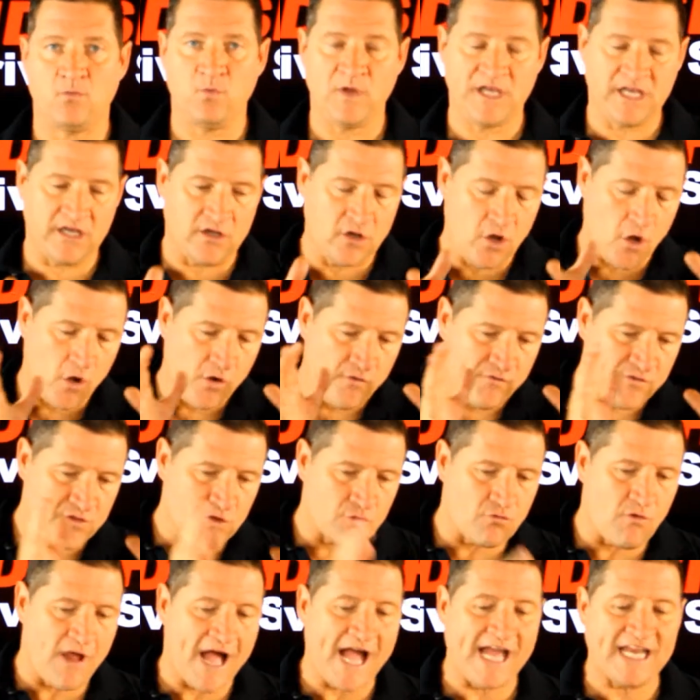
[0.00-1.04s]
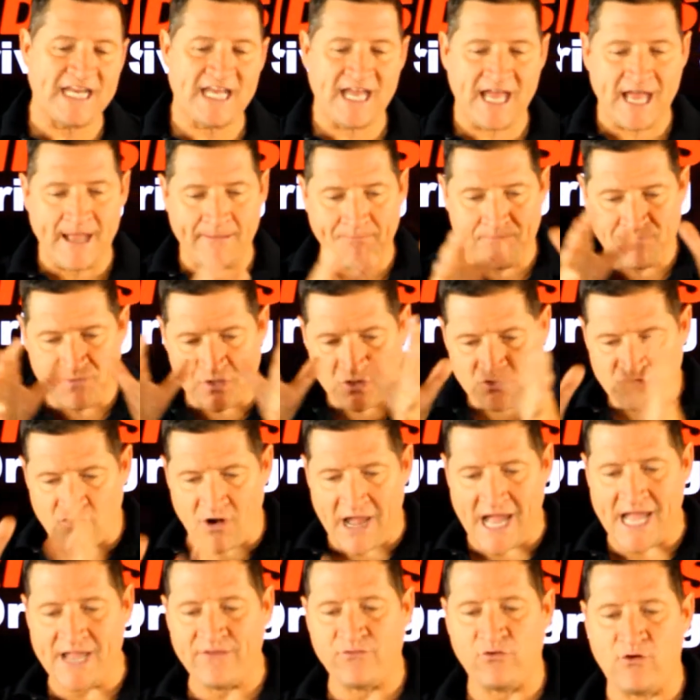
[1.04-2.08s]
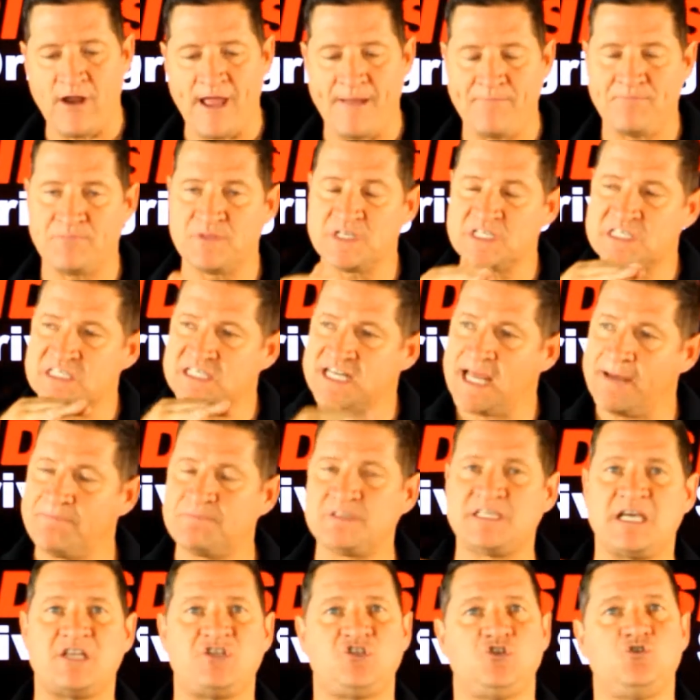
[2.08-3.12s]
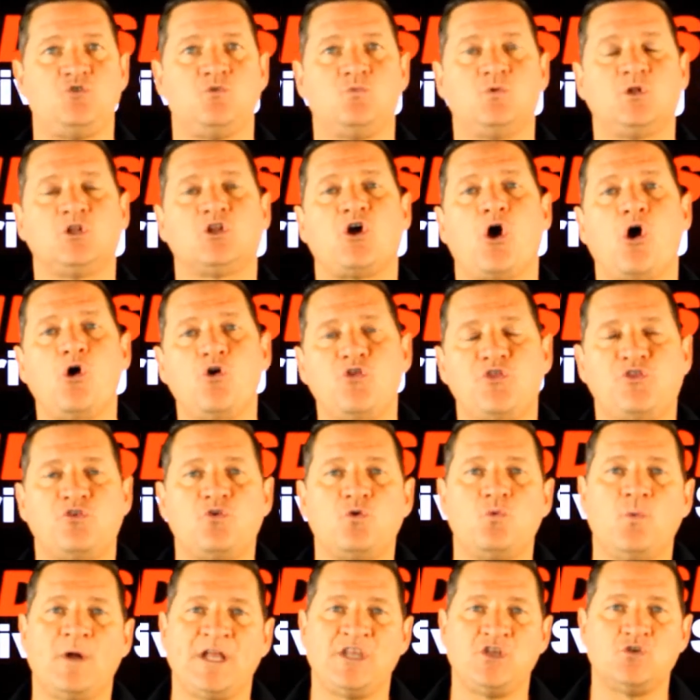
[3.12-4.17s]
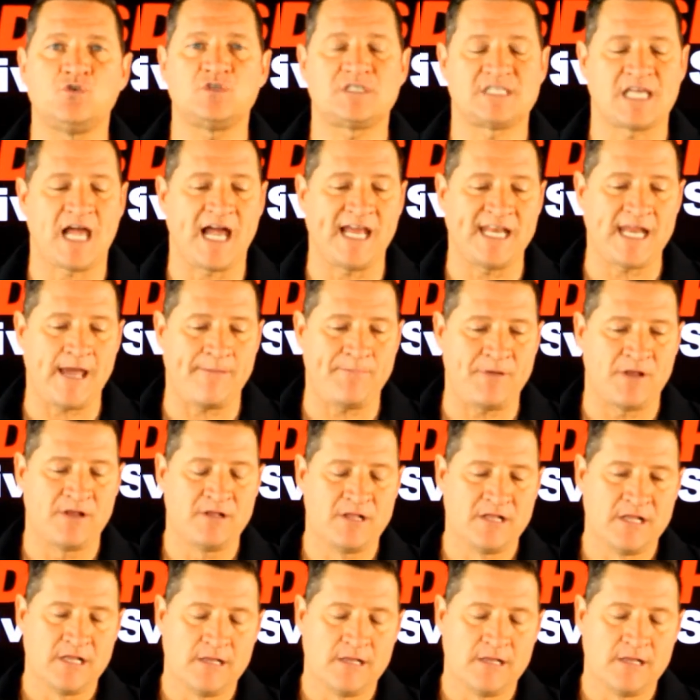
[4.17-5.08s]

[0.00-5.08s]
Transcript: We can go over the rider app, the driver app, the steps that you will go through when you sign up.